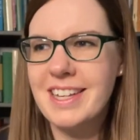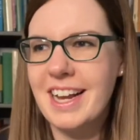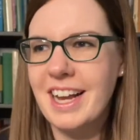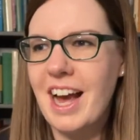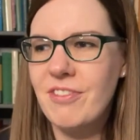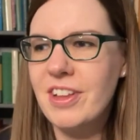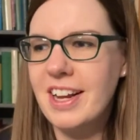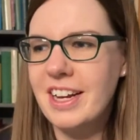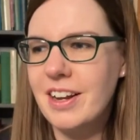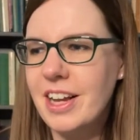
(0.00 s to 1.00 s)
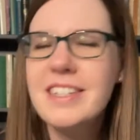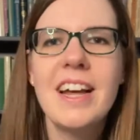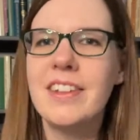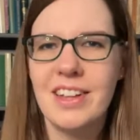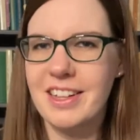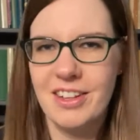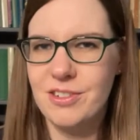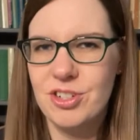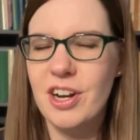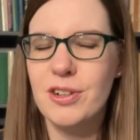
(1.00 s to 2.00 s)
Like, I feel like it's nothing like
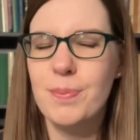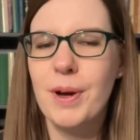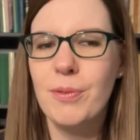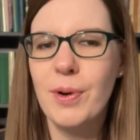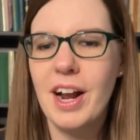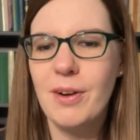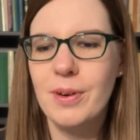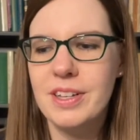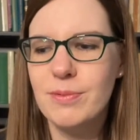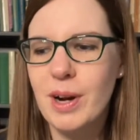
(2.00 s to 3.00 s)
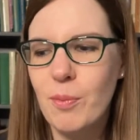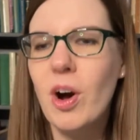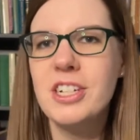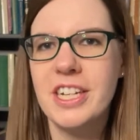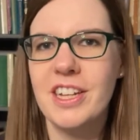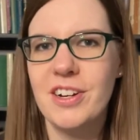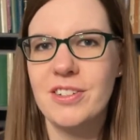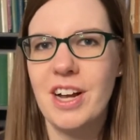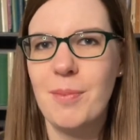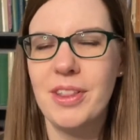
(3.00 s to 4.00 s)
those shows, but when I'm watching
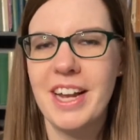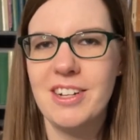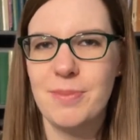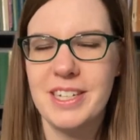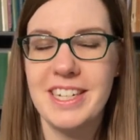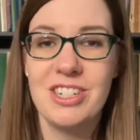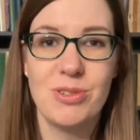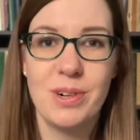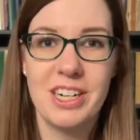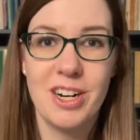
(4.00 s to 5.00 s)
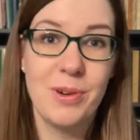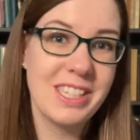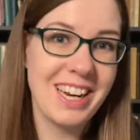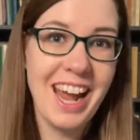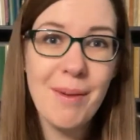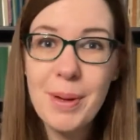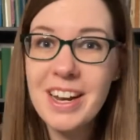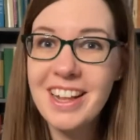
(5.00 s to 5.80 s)
those, I'm on the edge of my seat just wanting to know what's going to happen.